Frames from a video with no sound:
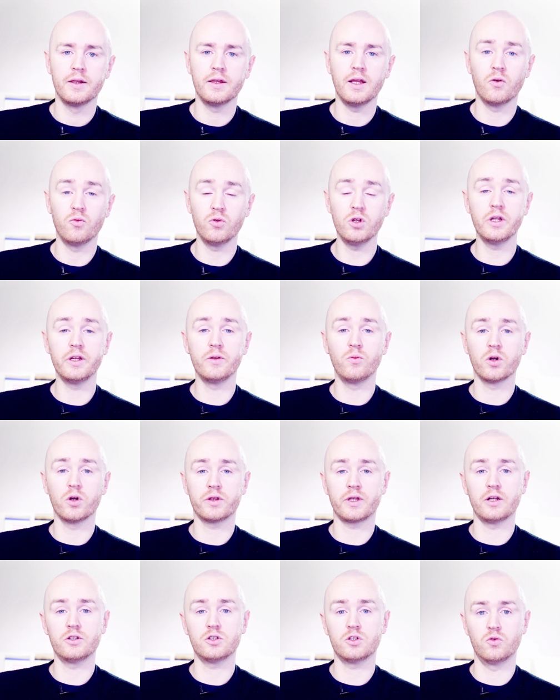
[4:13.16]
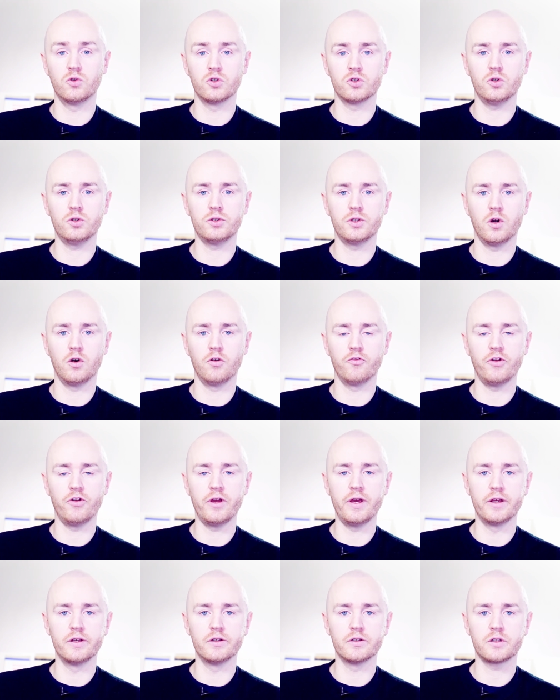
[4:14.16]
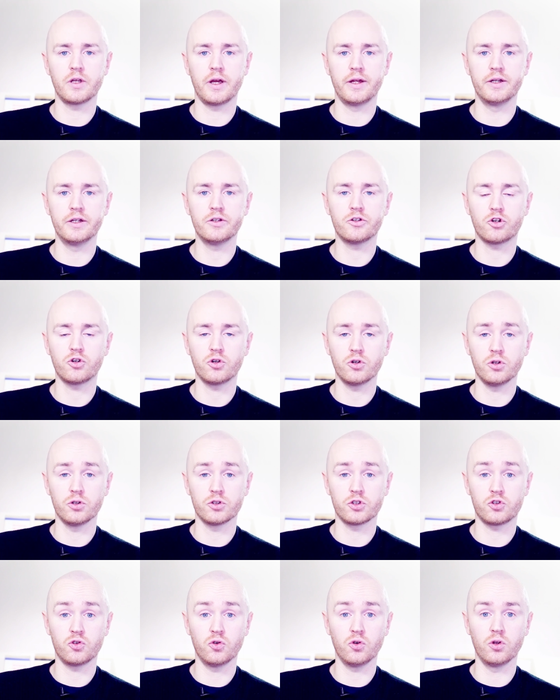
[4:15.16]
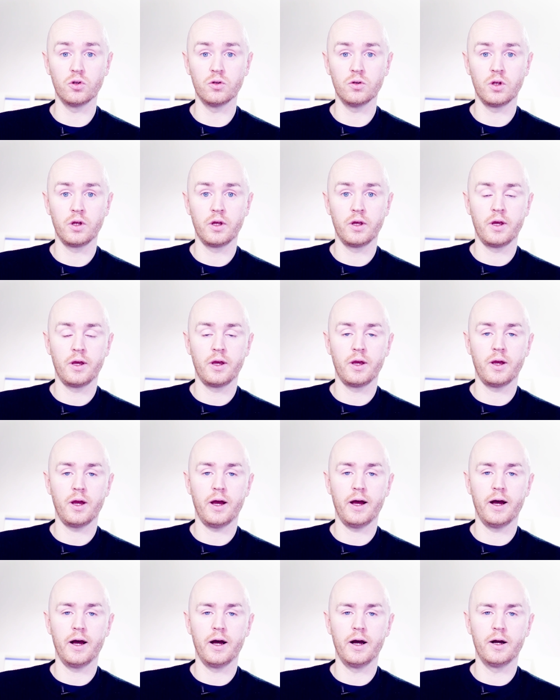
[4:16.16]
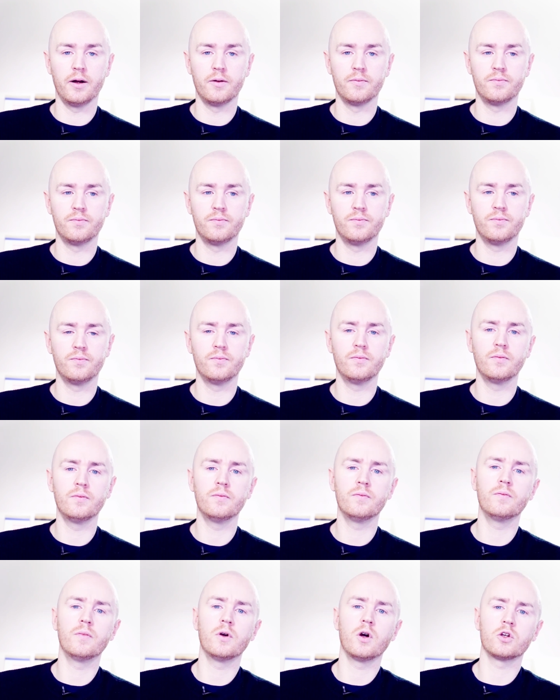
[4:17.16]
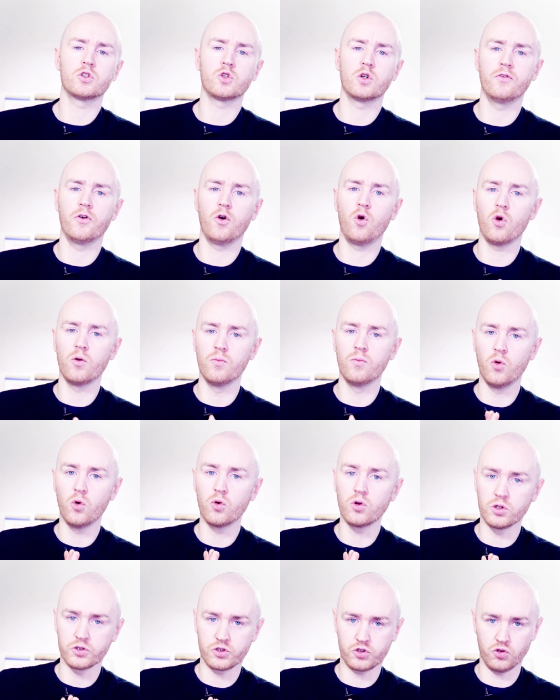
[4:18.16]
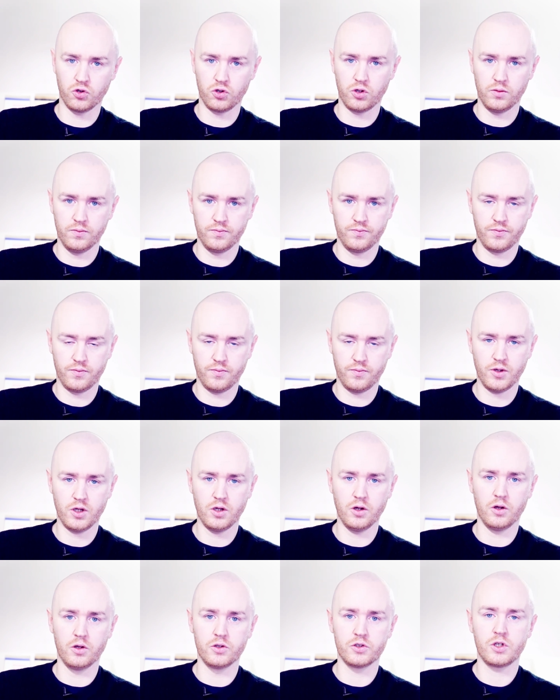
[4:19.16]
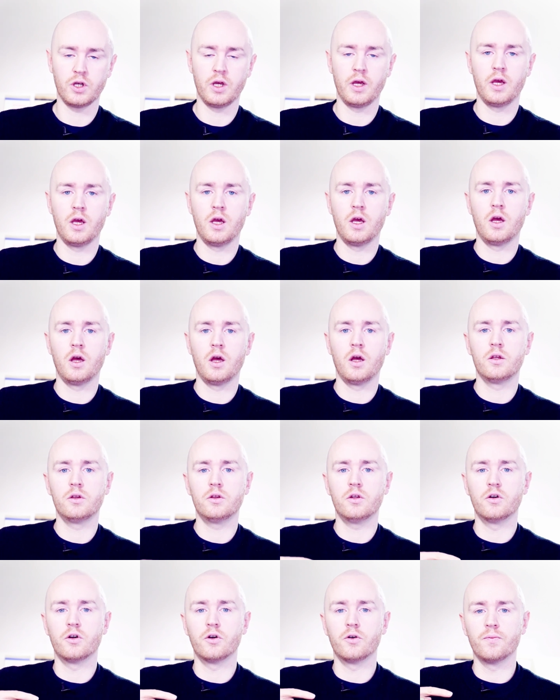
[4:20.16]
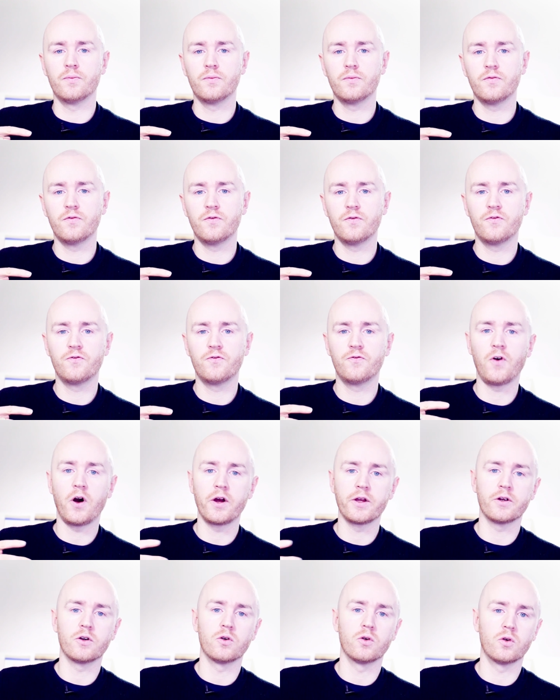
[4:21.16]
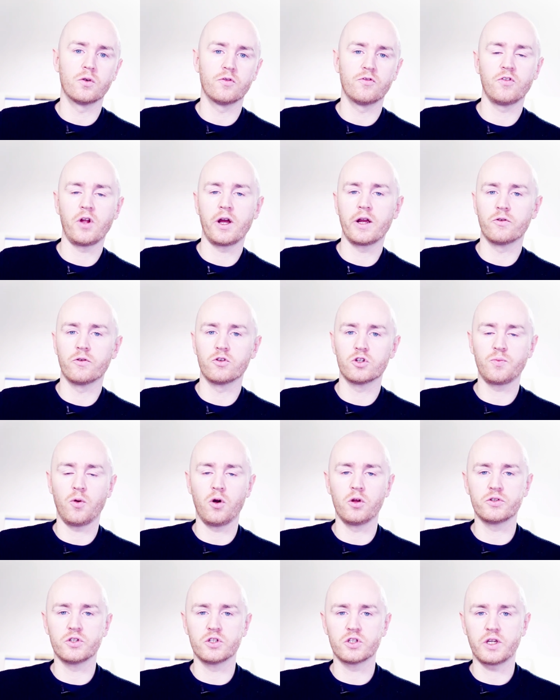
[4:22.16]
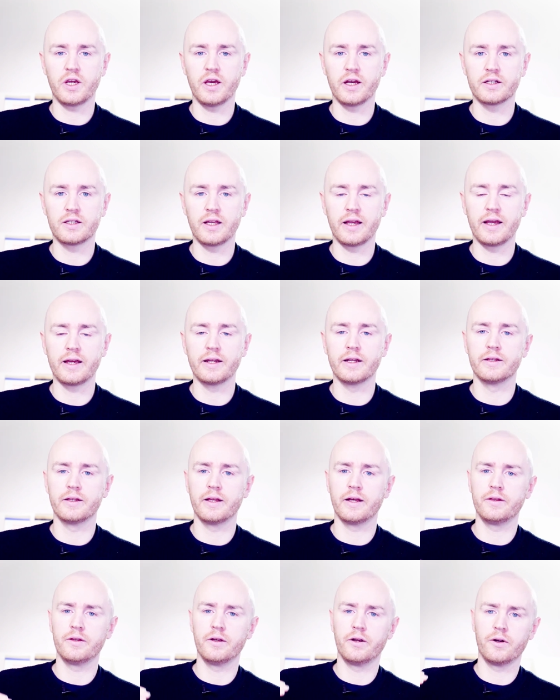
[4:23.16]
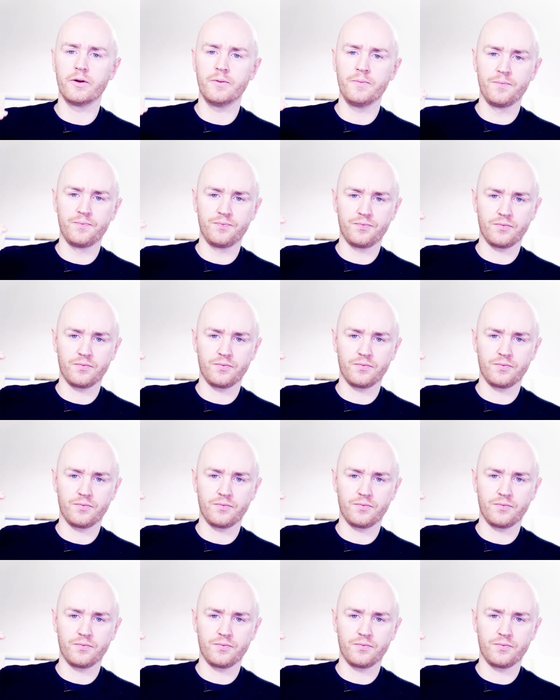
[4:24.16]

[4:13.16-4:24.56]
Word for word: Now, really what that's the result of is an internal struggle, a sort of a hormonal struggle, because they're fight or flight response is kicked in, and then their